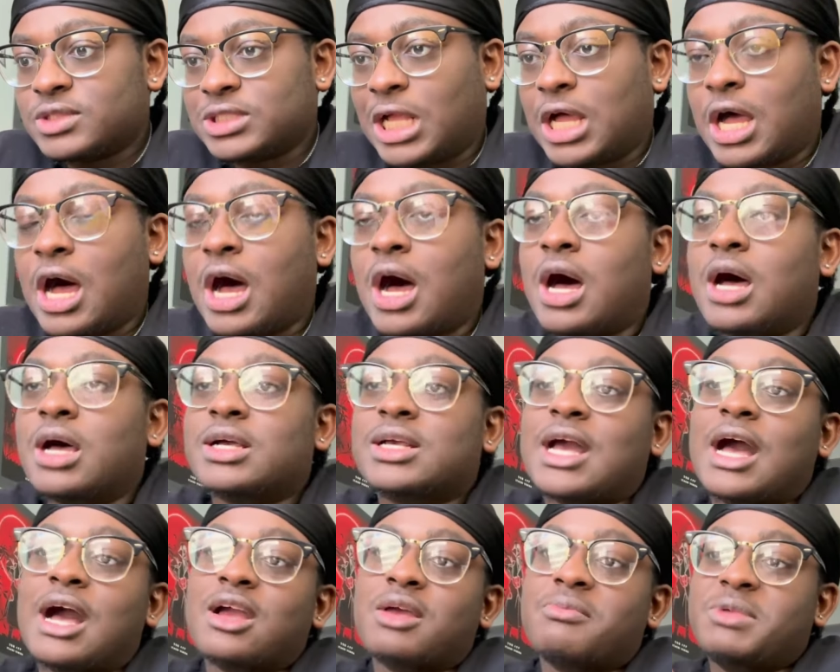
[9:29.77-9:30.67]
Ah, oh,
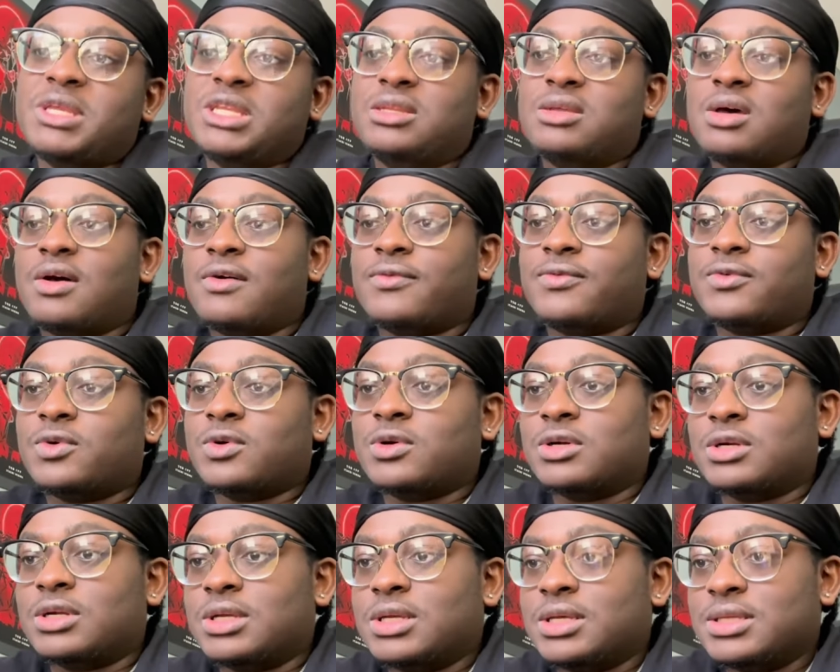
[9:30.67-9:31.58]
Kagami done
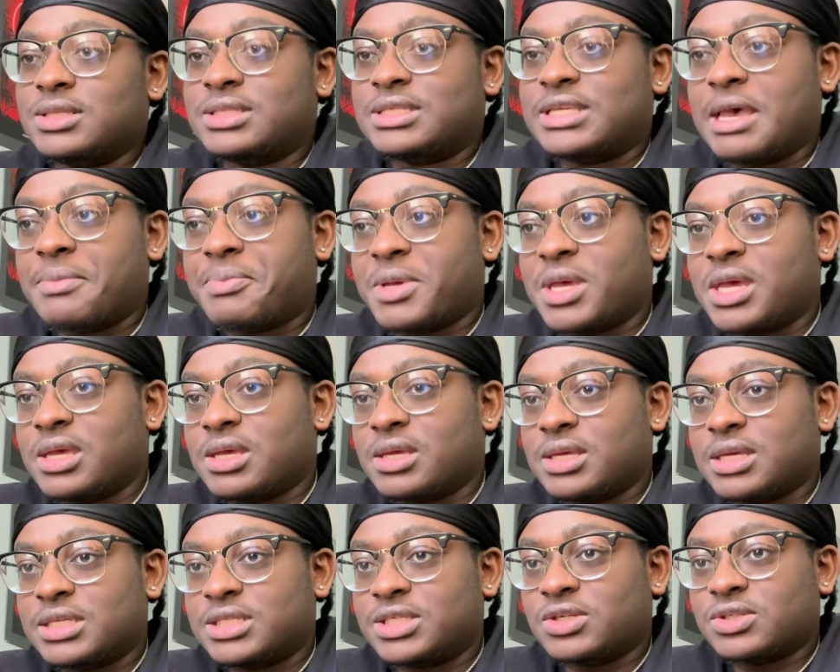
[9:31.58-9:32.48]
for. Teppei,
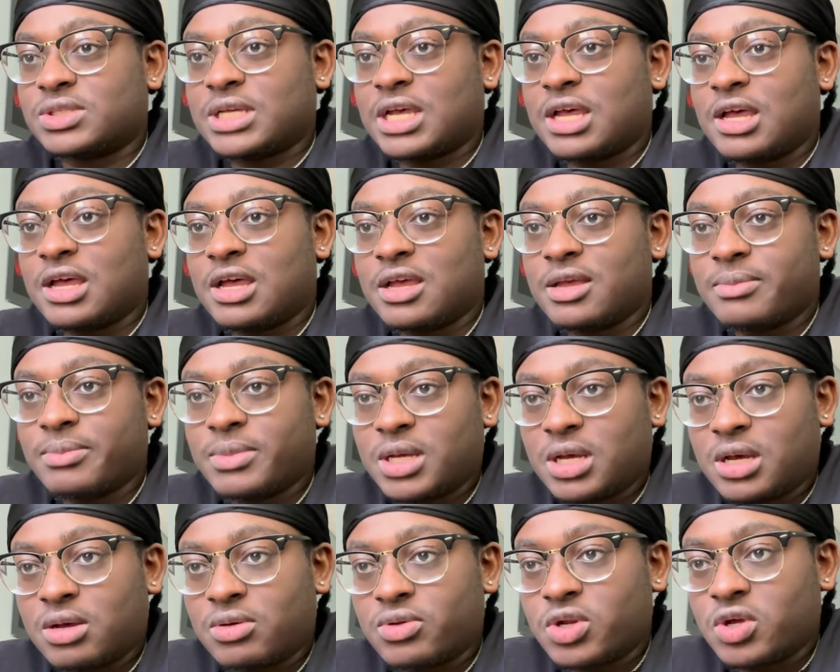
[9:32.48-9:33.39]
it's your time.
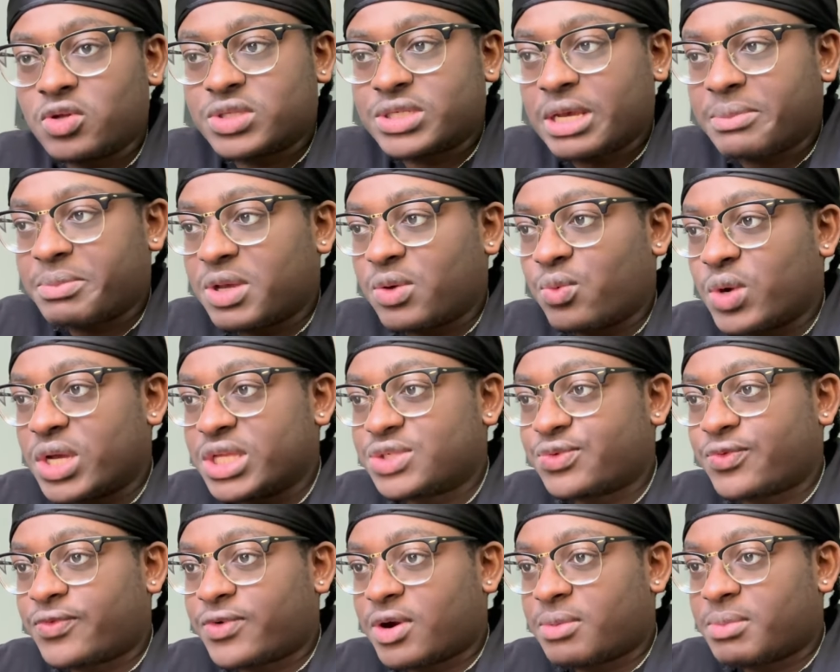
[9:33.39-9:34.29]
Oh no, Teppei way
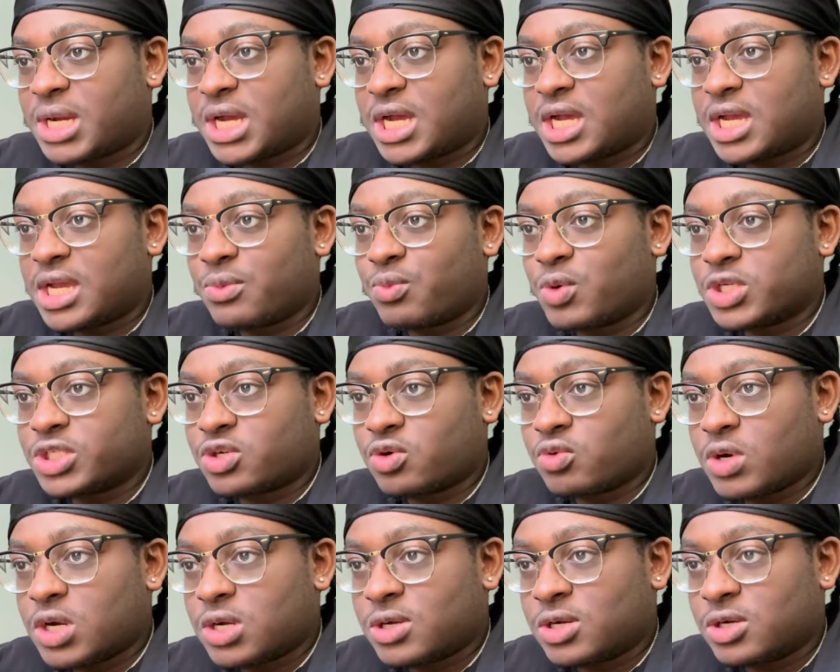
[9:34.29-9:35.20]
too far behind. Where's
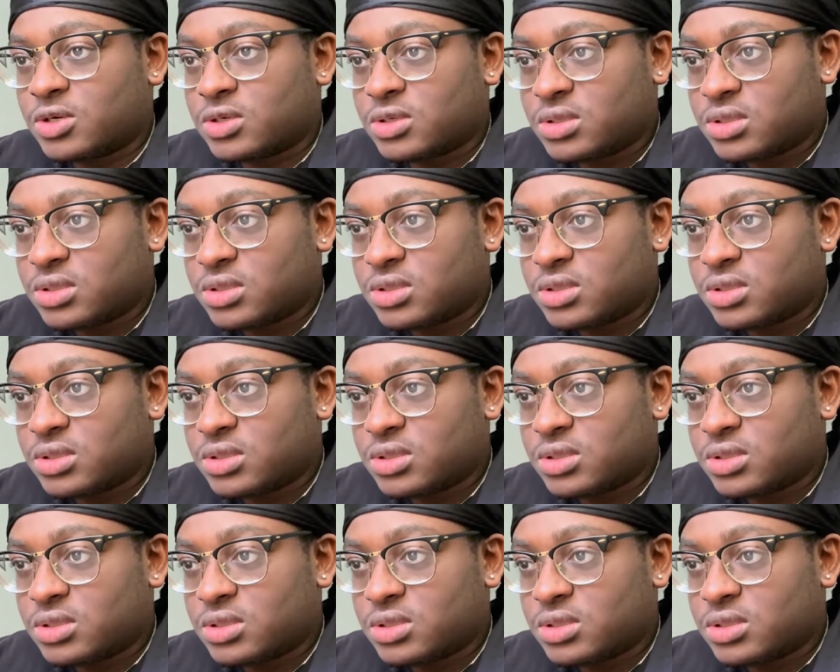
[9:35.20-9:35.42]
Kuroko?